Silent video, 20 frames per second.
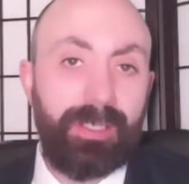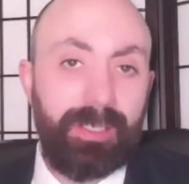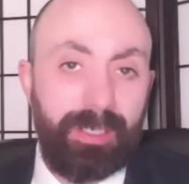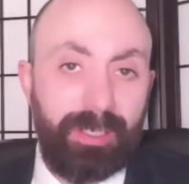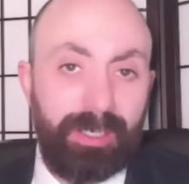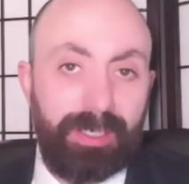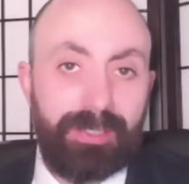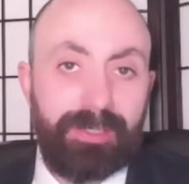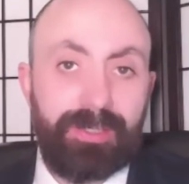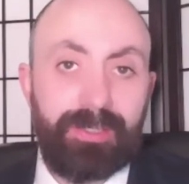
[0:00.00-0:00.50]

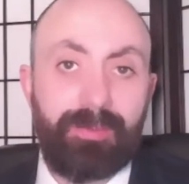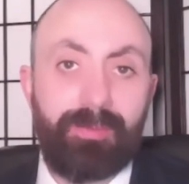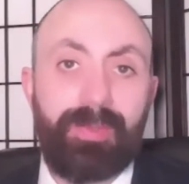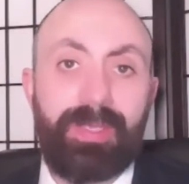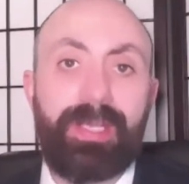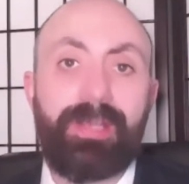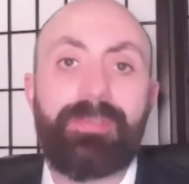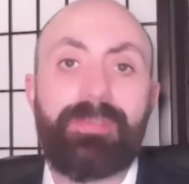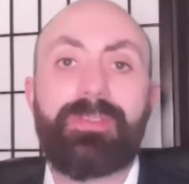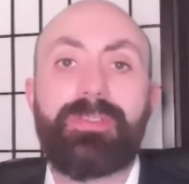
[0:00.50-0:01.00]
early
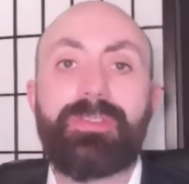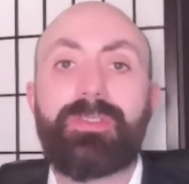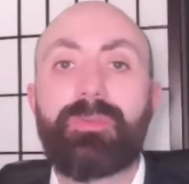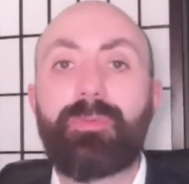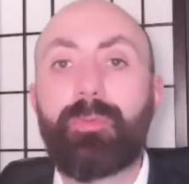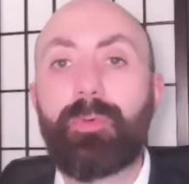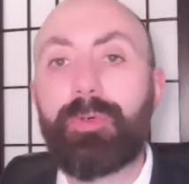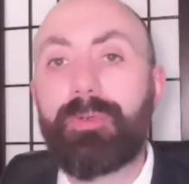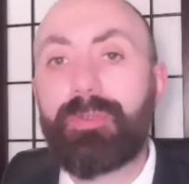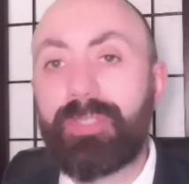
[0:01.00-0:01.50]
2000s,
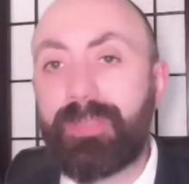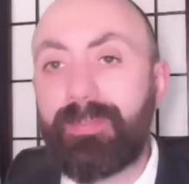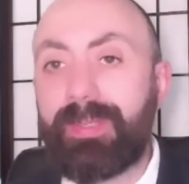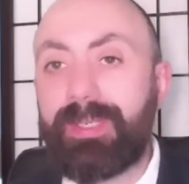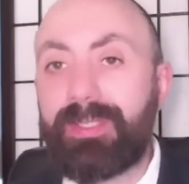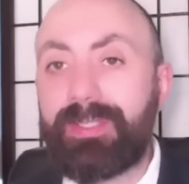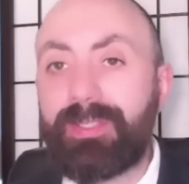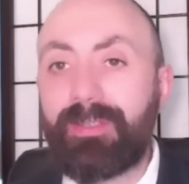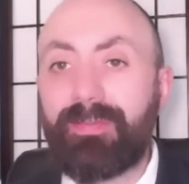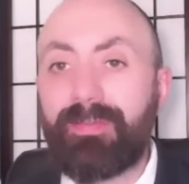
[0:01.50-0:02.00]
through to the
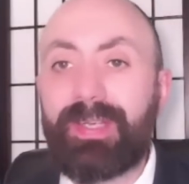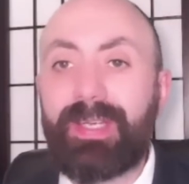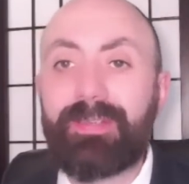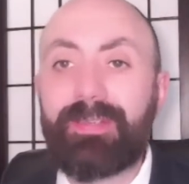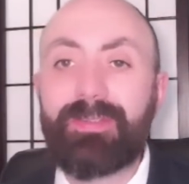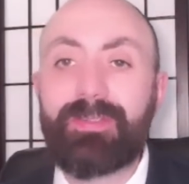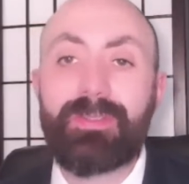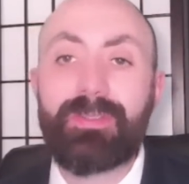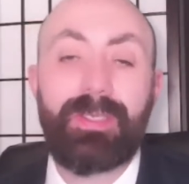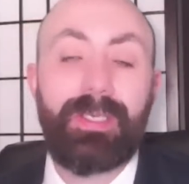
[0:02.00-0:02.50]
mid
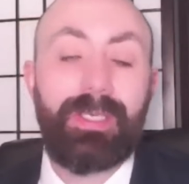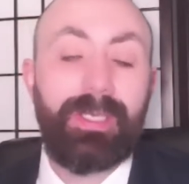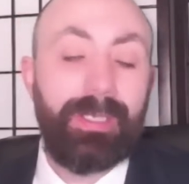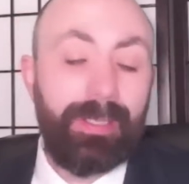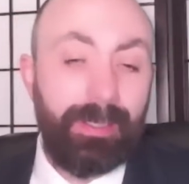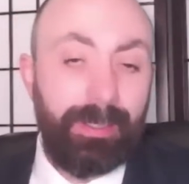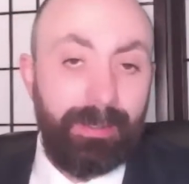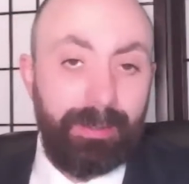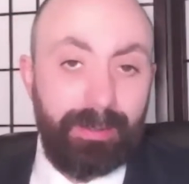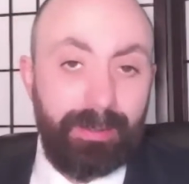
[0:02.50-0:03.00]
2000s.
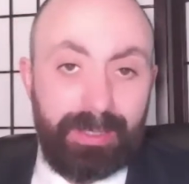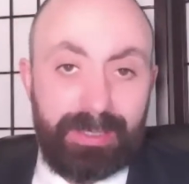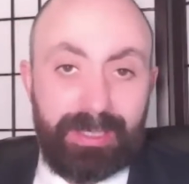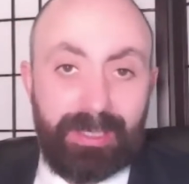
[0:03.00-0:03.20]
This